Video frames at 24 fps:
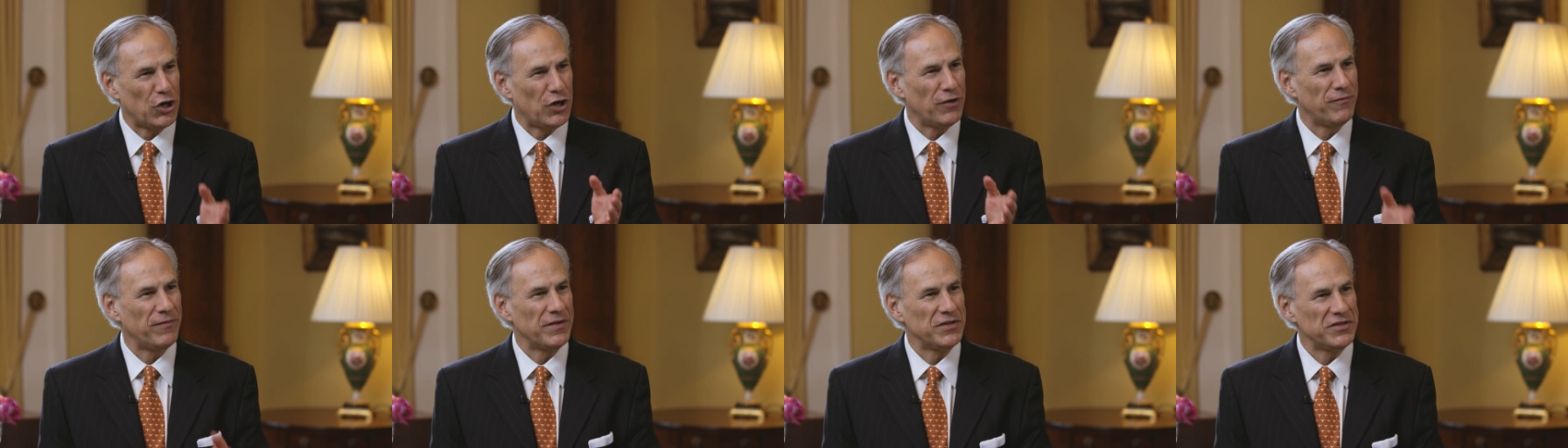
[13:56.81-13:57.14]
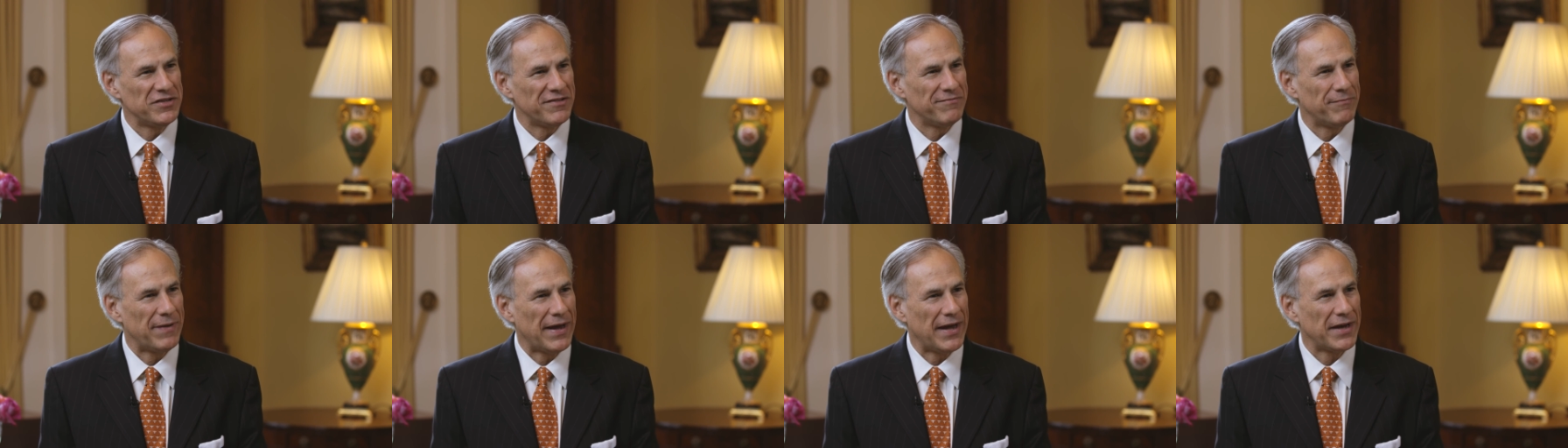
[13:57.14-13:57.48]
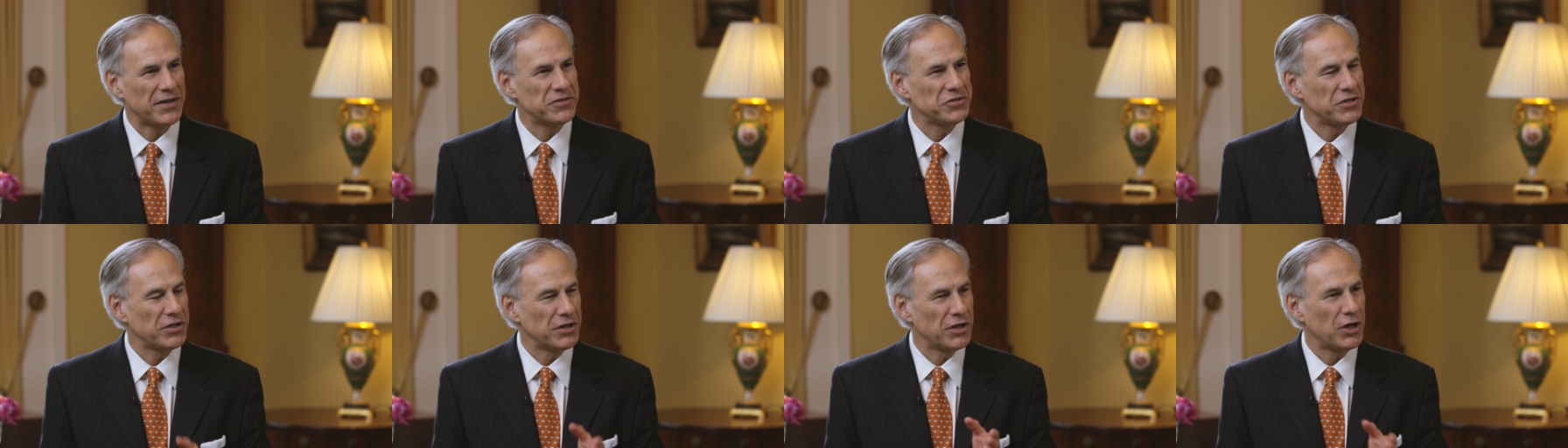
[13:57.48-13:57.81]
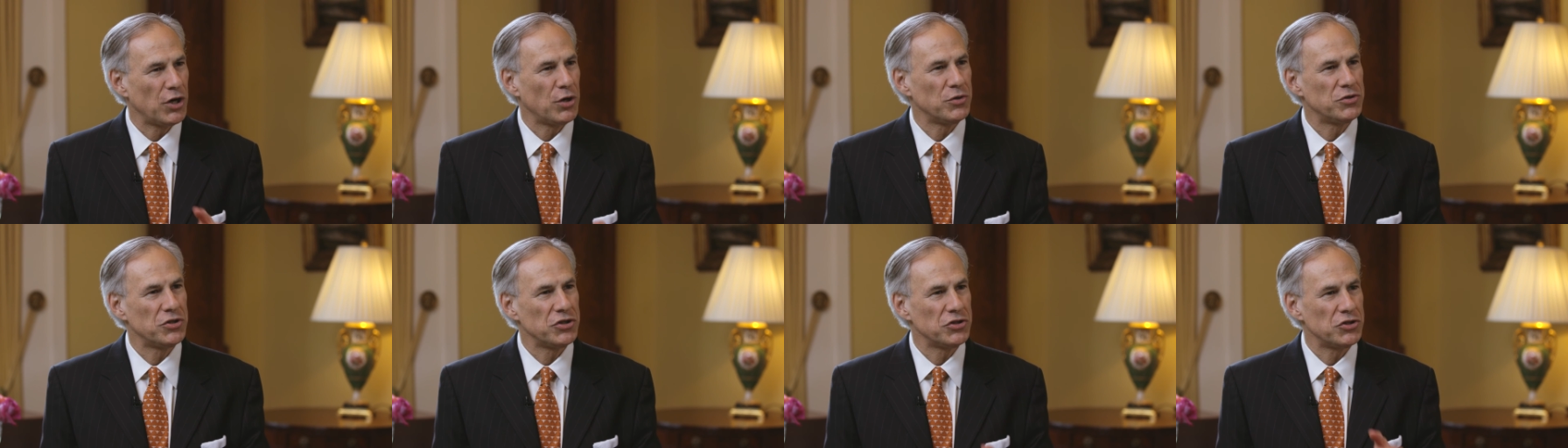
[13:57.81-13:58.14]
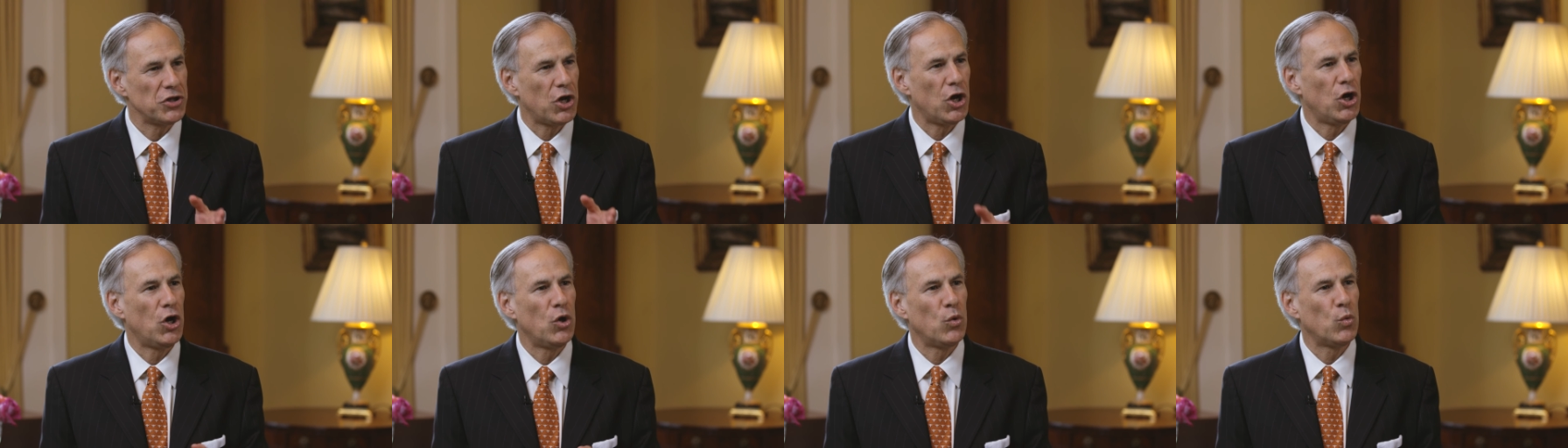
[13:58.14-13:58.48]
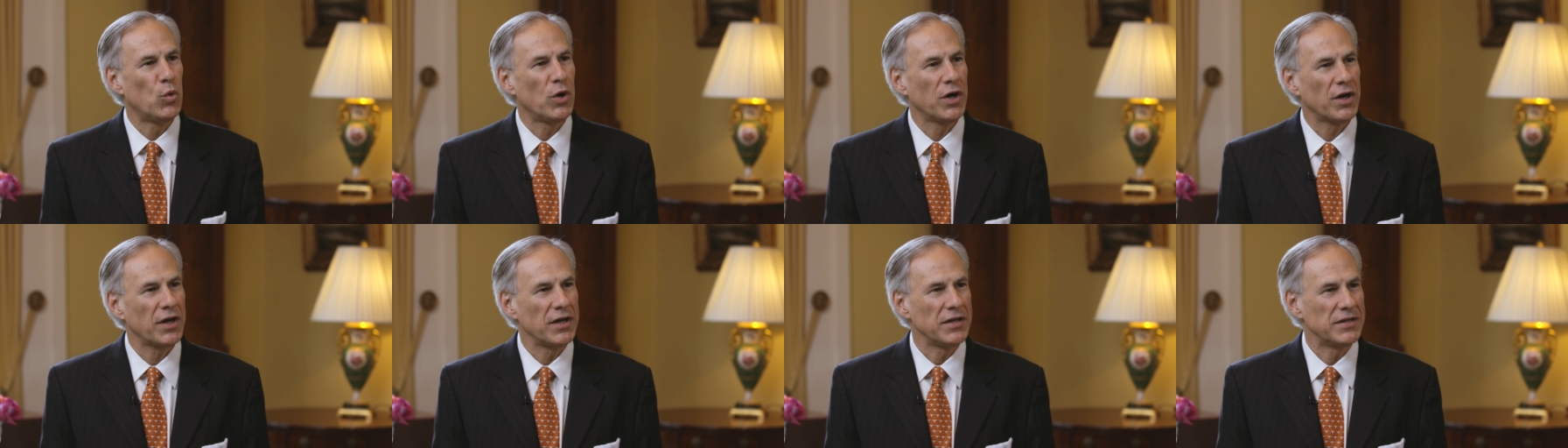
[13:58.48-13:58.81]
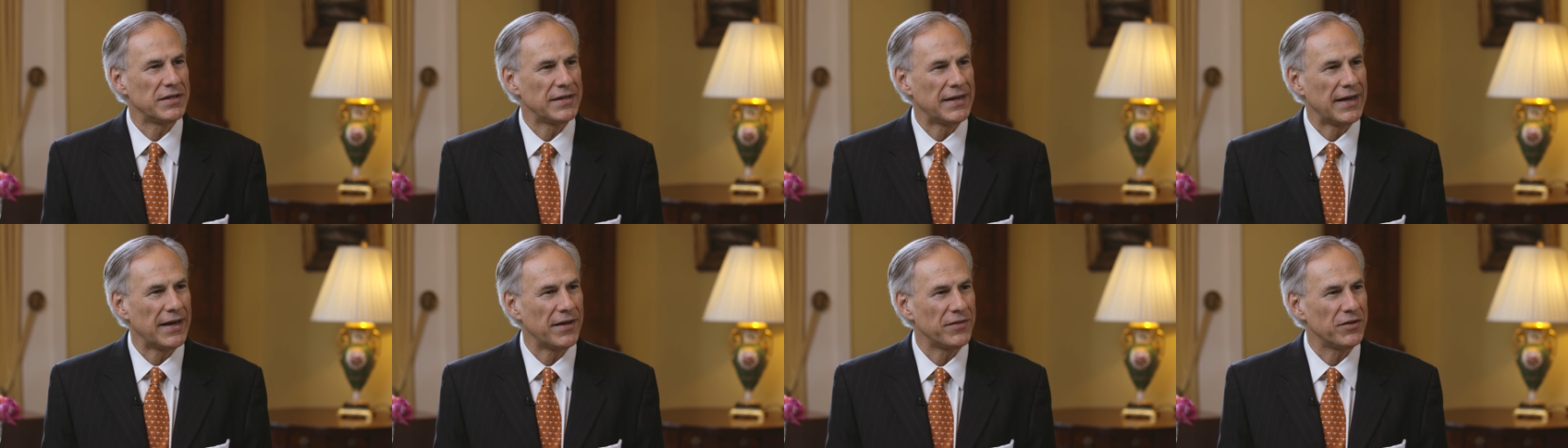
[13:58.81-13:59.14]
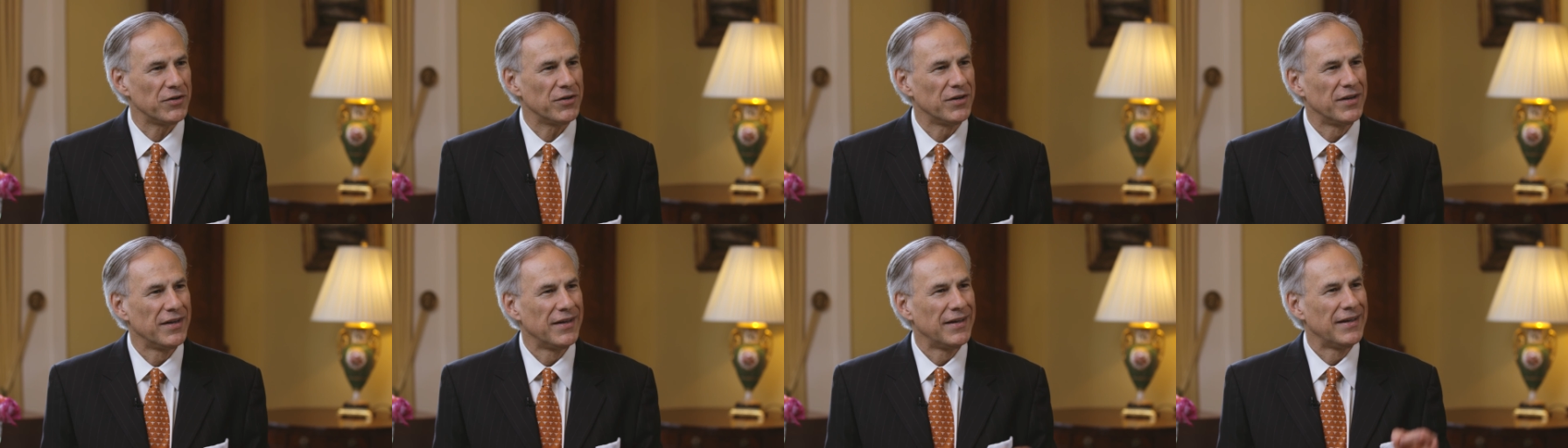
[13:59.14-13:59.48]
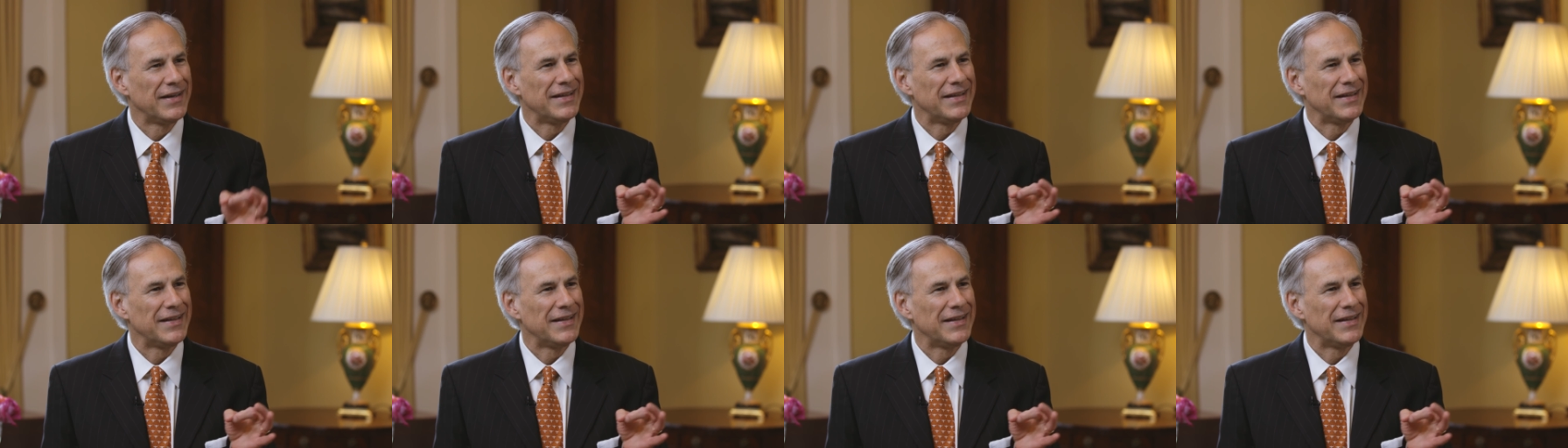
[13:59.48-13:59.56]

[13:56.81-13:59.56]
offensive backs, coaches all working together.